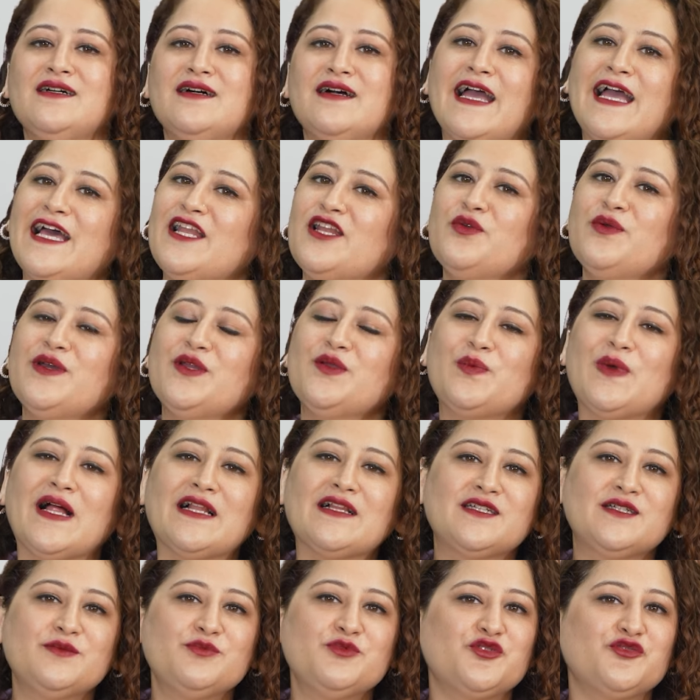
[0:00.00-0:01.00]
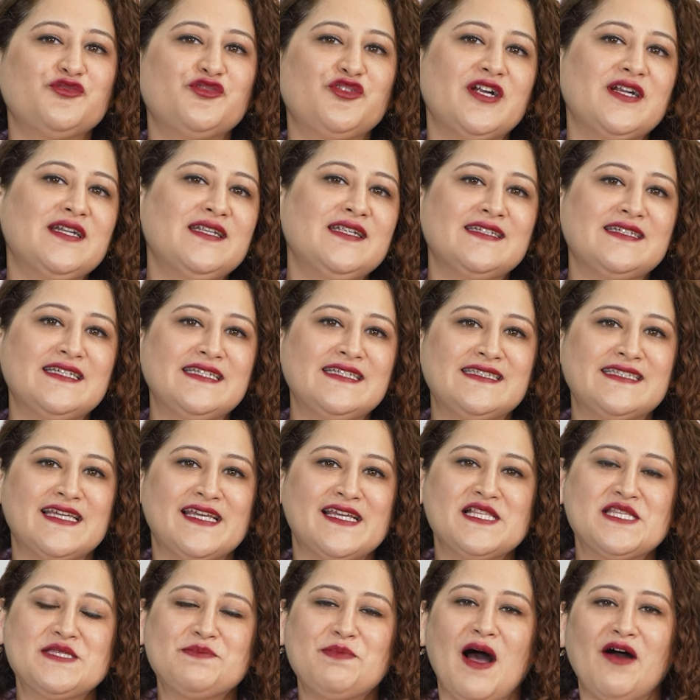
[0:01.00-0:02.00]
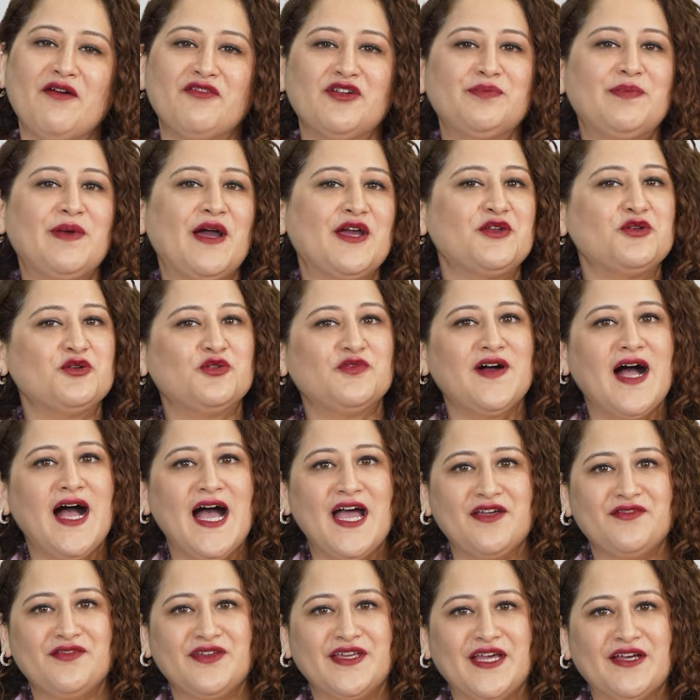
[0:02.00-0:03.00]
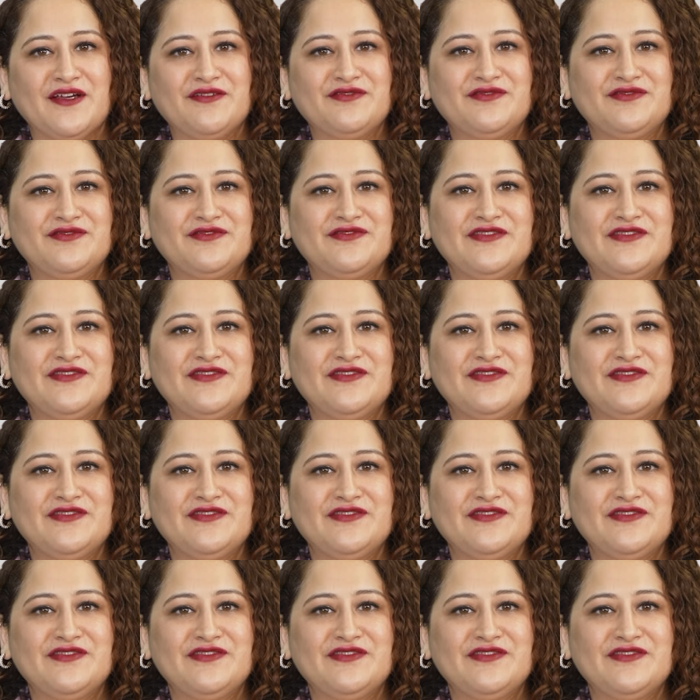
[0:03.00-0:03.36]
Hello and welcome to Fertility Tales powered by Nova IVF.